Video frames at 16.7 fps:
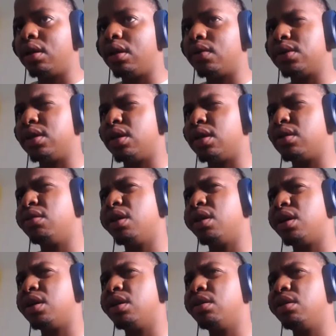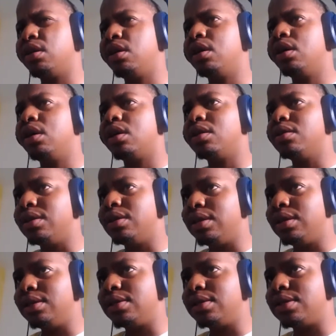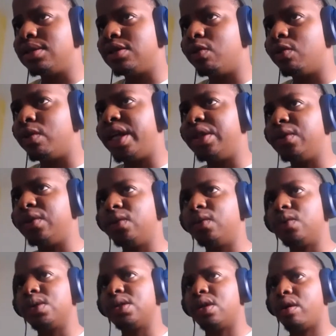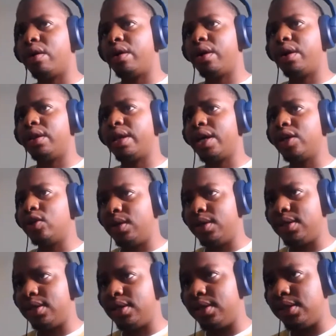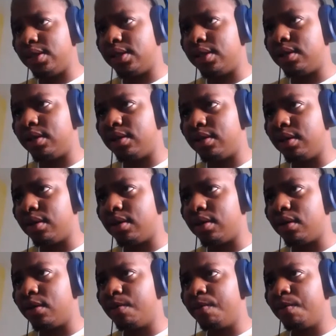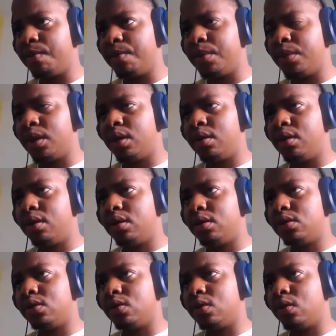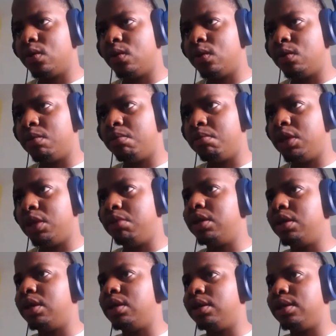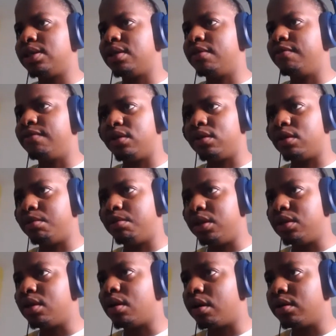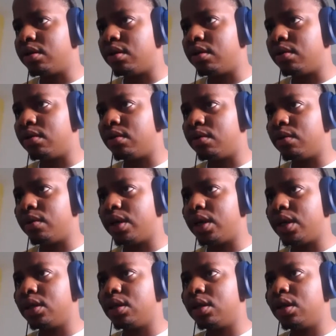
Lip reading: I was like, okay, this what I thought was hard actually is easier than I think. So maybe I need something a bit harder, right?